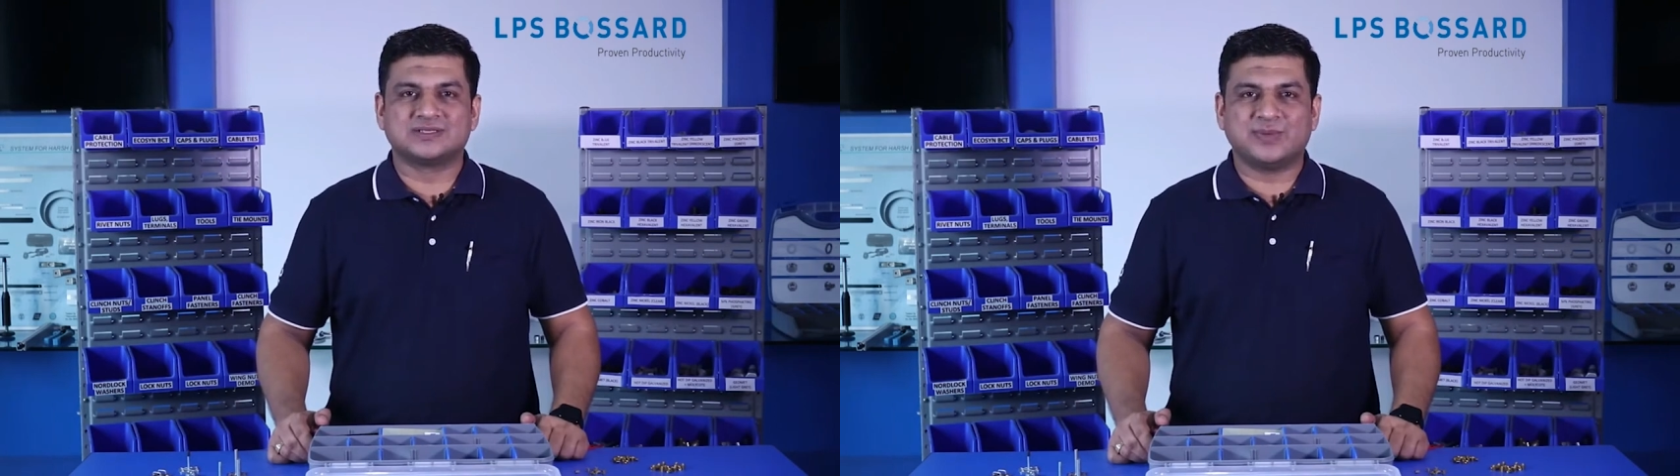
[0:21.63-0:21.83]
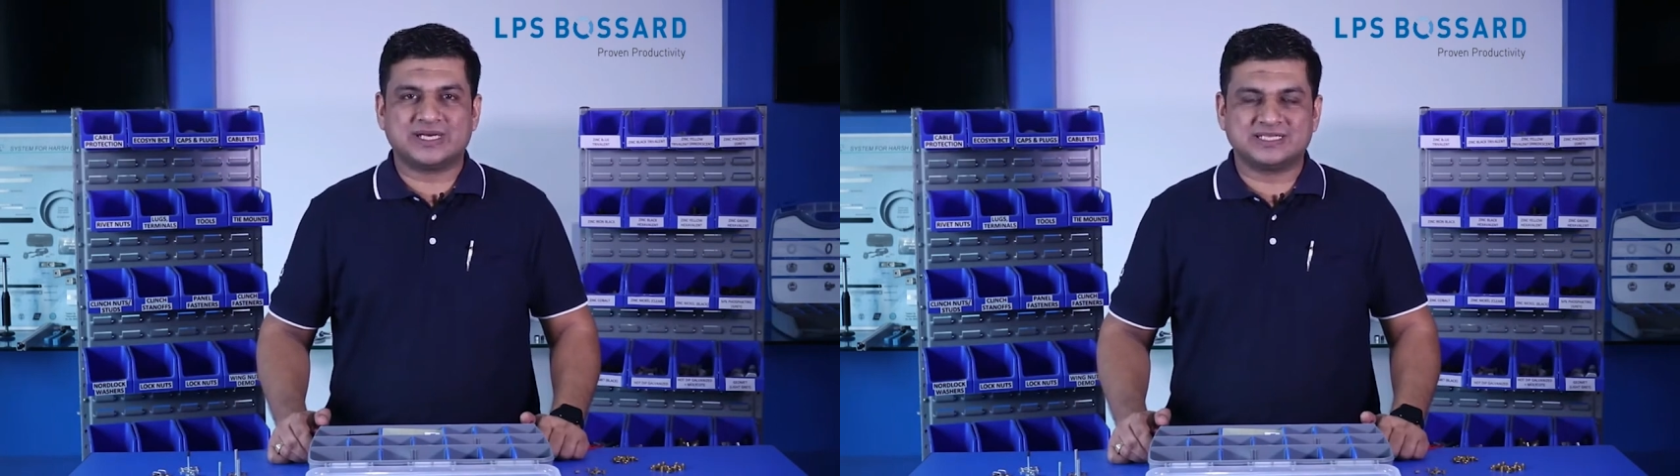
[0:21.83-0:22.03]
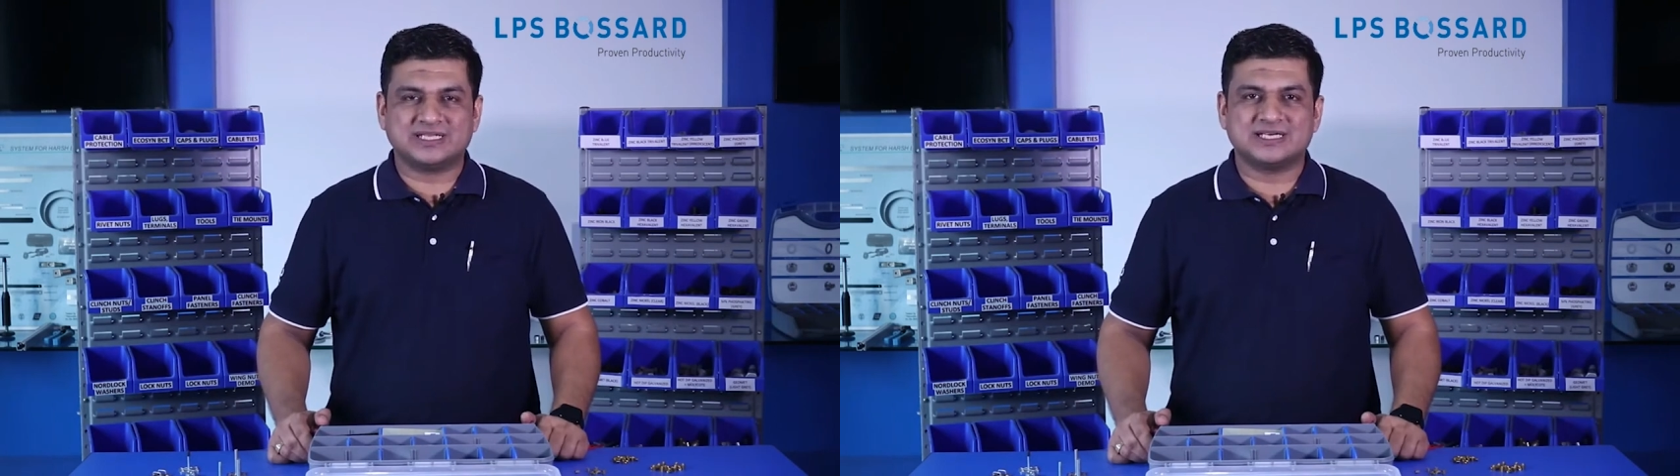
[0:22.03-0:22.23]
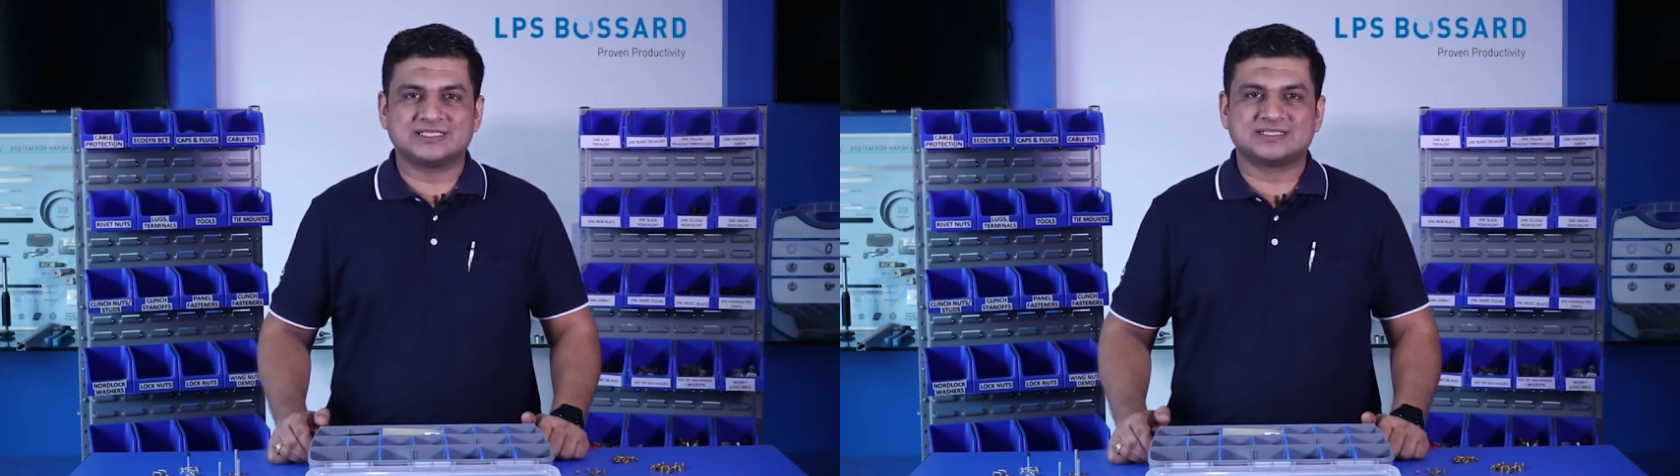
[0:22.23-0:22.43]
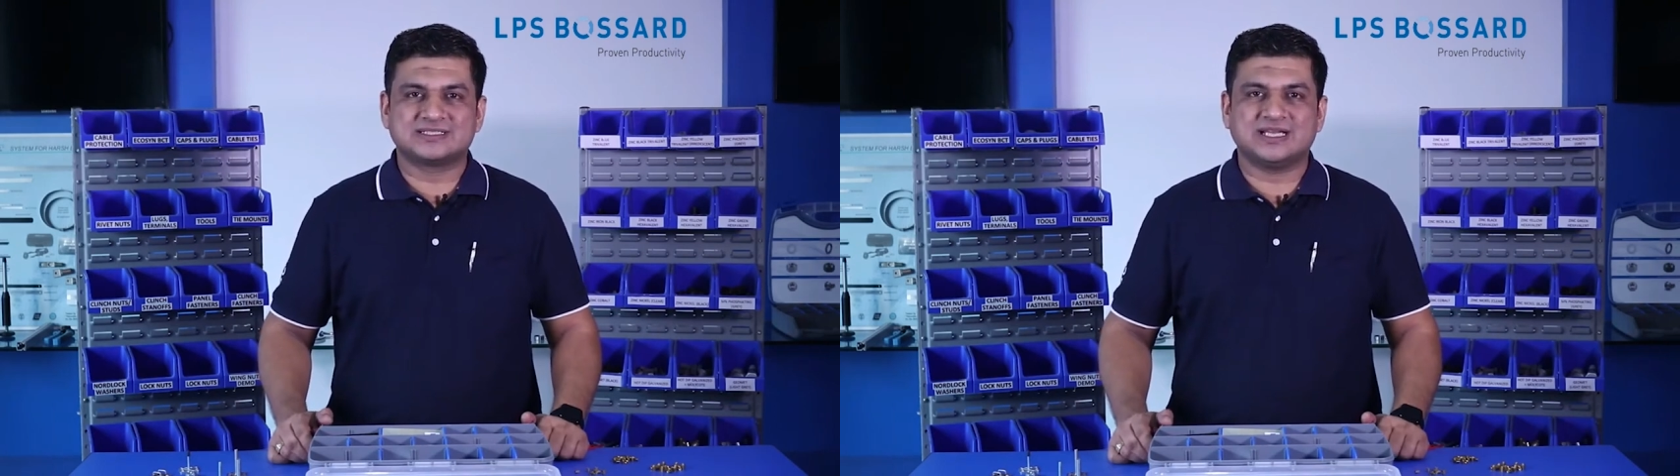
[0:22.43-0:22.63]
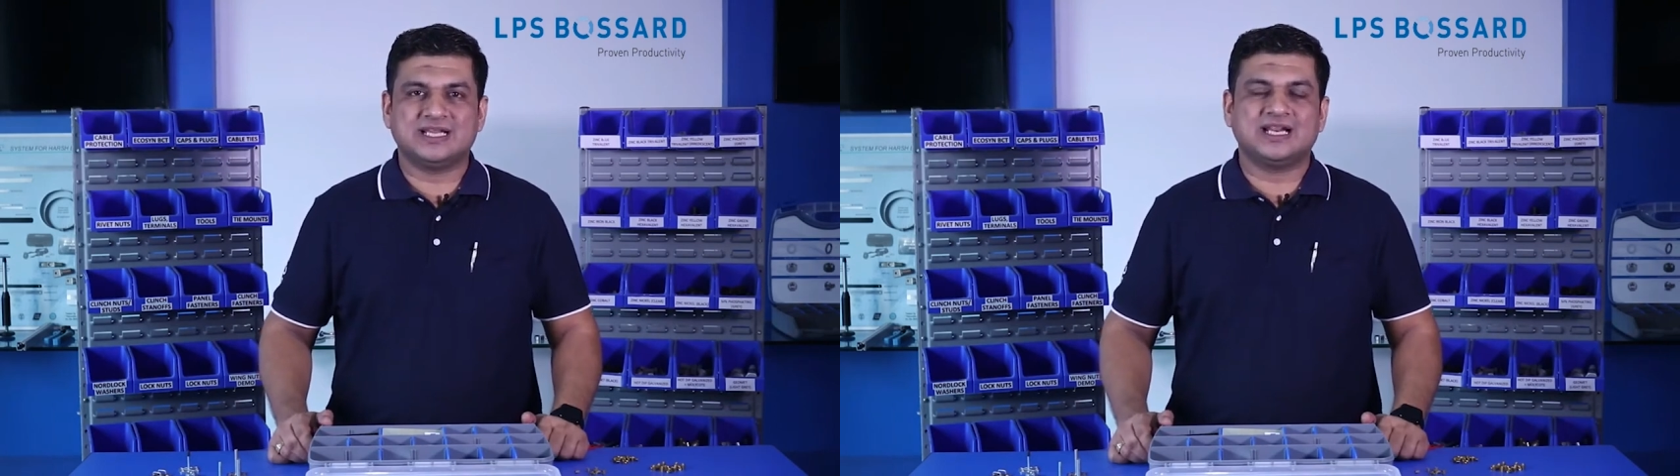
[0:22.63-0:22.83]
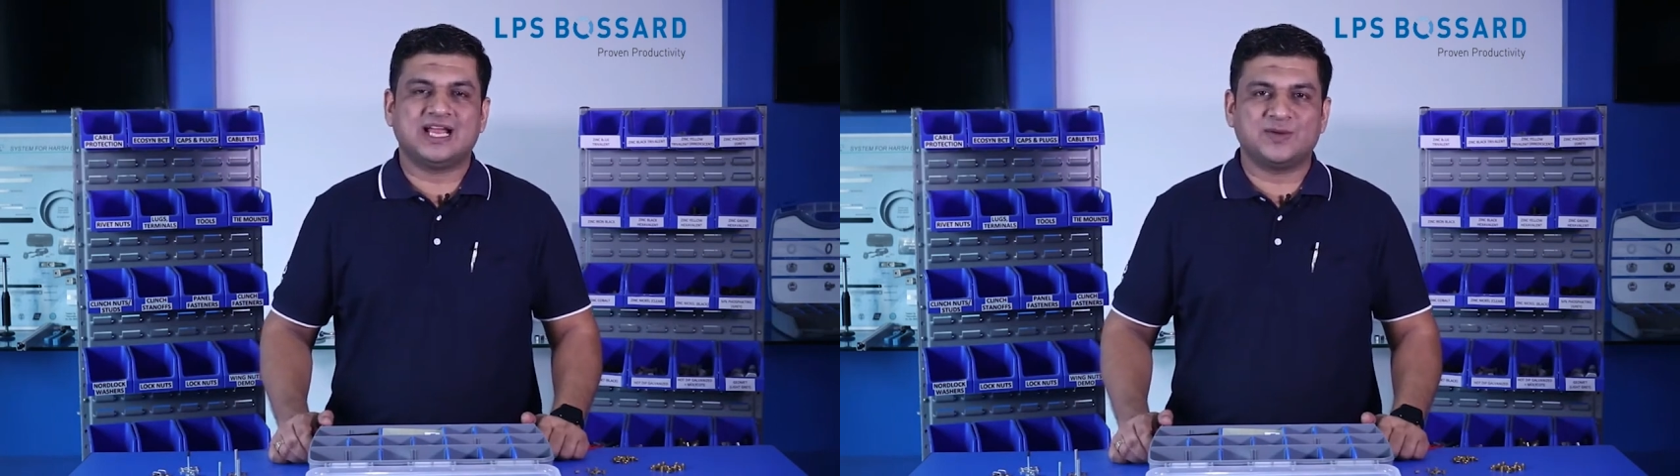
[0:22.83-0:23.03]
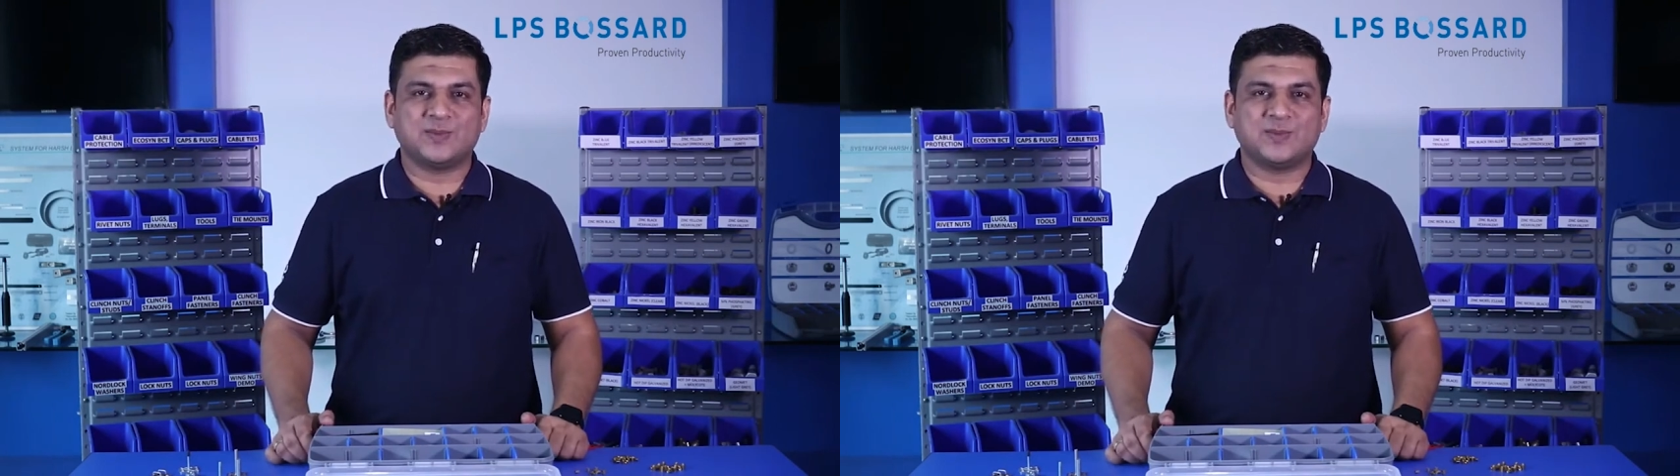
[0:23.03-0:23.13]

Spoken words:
metal threads in light